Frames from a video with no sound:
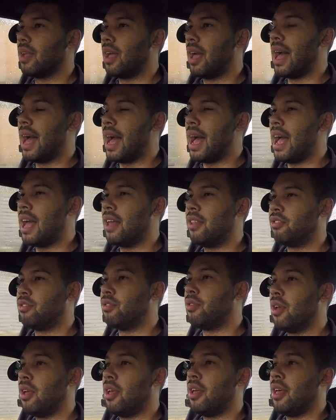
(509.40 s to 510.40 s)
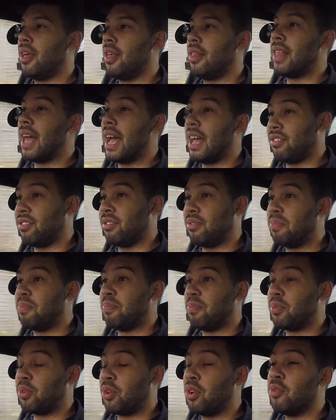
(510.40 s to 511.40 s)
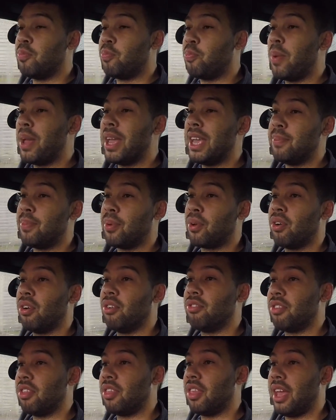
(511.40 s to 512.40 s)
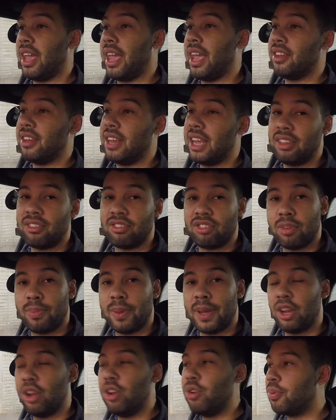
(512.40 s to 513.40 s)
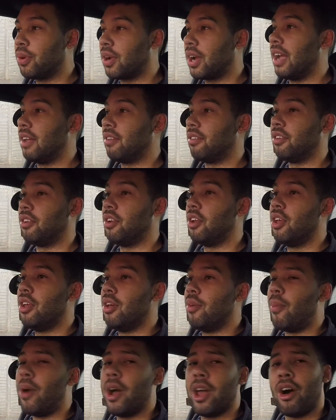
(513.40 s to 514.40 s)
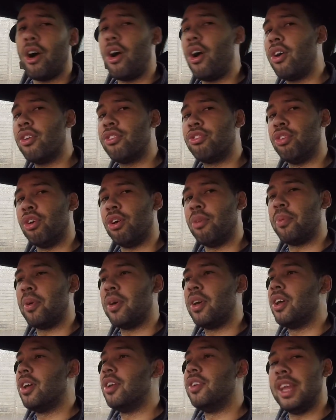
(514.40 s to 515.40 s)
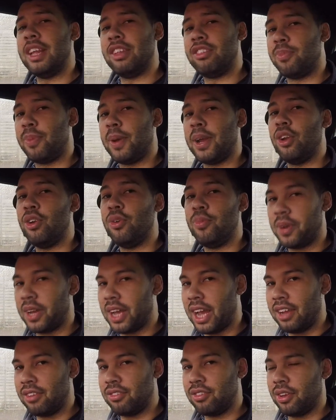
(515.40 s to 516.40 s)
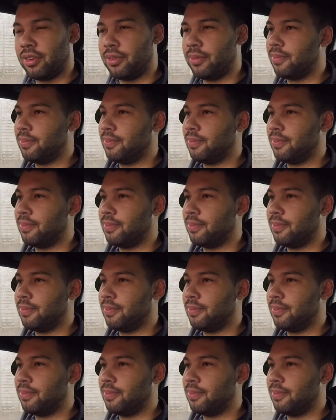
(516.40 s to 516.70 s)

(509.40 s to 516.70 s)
and that could be because it needs to be lubricated. My hardtop needs to be lubricated.